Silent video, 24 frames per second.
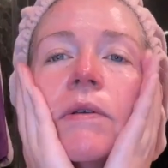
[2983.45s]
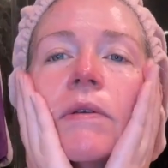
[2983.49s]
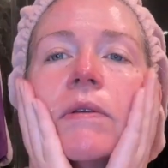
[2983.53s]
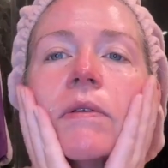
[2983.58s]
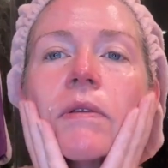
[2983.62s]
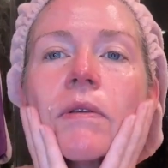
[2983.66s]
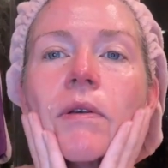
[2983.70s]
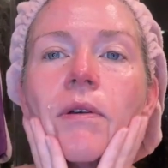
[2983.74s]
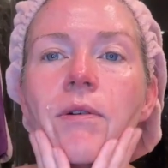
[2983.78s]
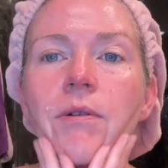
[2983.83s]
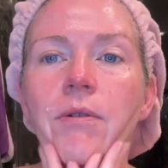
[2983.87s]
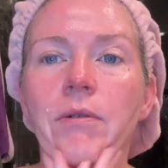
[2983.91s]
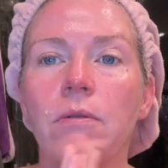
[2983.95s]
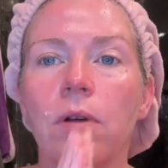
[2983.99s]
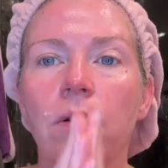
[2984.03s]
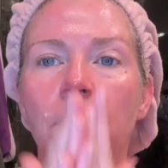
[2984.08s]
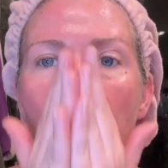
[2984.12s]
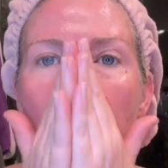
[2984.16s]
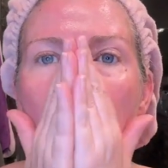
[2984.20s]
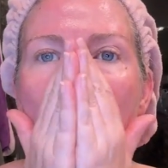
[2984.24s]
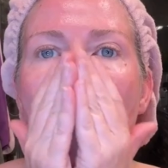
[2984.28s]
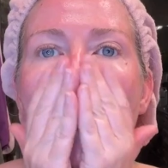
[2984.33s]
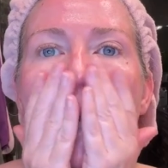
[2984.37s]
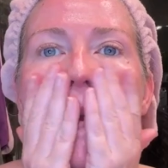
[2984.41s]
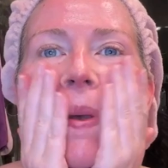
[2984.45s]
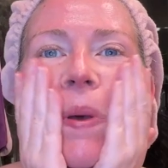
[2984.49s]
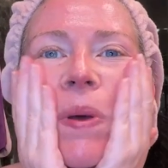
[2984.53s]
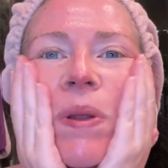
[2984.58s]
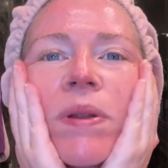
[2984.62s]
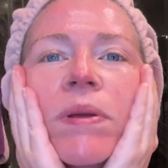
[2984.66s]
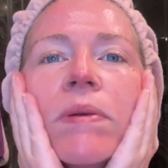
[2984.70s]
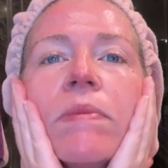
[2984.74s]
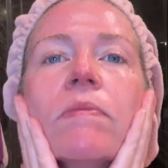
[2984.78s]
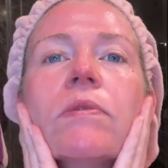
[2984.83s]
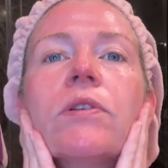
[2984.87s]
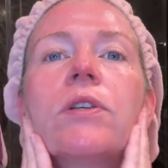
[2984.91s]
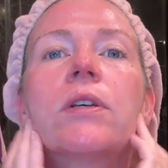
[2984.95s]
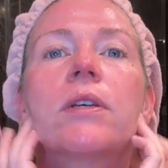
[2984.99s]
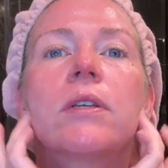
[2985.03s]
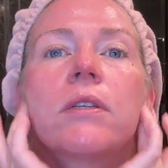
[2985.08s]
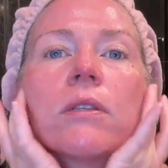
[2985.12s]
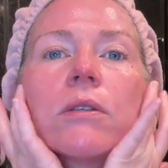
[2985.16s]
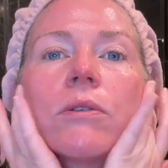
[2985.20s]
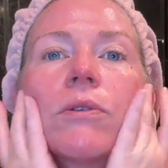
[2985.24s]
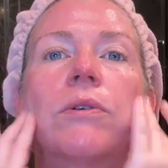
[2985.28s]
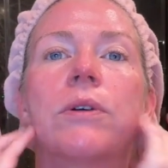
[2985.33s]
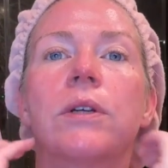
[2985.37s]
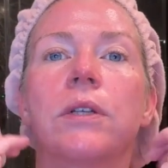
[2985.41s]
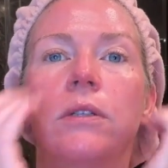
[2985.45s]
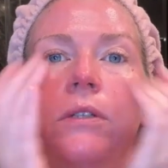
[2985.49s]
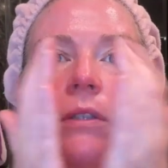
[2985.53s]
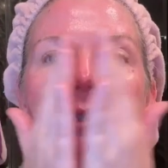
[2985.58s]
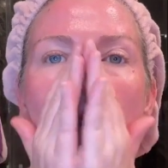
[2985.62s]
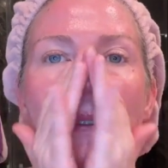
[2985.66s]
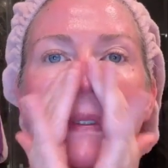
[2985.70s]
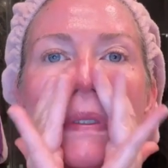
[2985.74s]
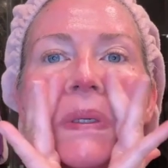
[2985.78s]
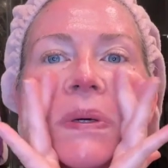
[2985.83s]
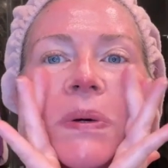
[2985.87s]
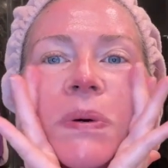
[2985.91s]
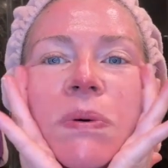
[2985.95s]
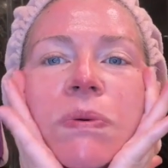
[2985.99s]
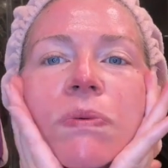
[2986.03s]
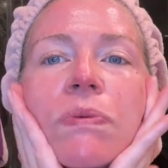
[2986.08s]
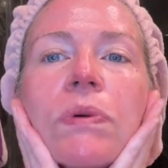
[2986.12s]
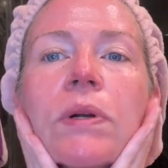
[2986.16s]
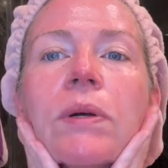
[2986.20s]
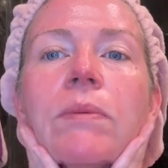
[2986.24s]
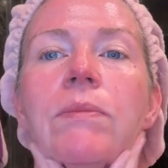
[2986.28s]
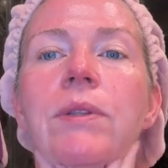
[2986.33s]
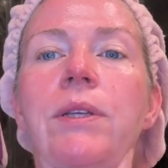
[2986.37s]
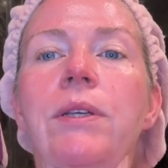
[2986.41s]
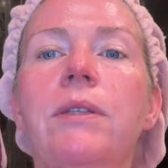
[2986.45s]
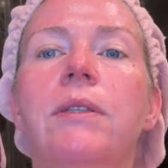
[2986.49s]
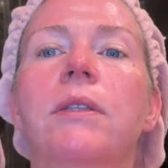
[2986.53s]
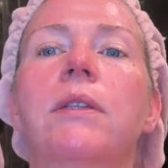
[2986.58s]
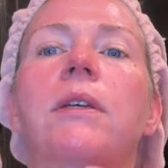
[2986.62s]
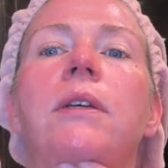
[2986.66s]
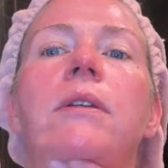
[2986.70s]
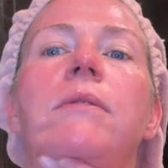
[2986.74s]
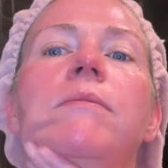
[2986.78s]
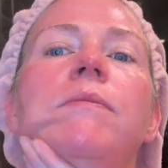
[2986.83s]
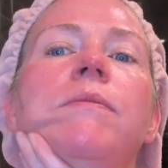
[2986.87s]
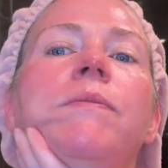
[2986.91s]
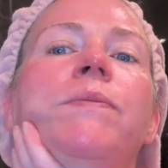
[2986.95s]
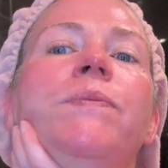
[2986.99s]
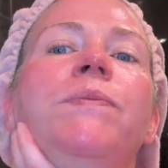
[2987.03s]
So, and I'm just going to rub this in